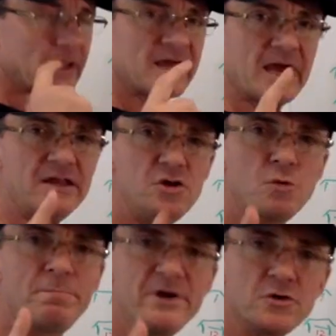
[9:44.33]
Can
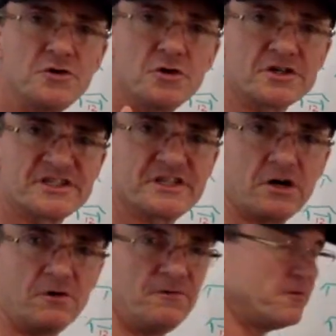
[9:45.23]
you build
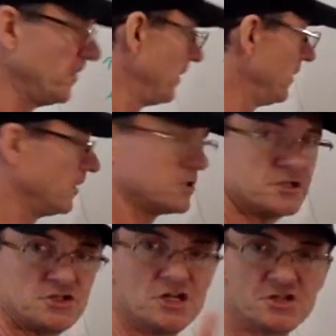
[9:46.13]
yourself,
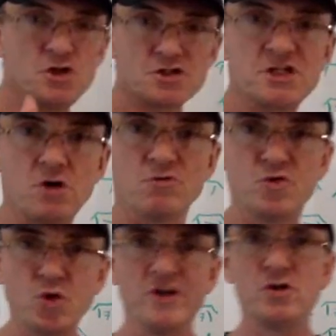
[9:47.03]
just
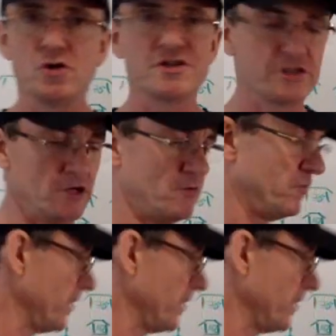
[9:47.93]
yourself, do it yourself,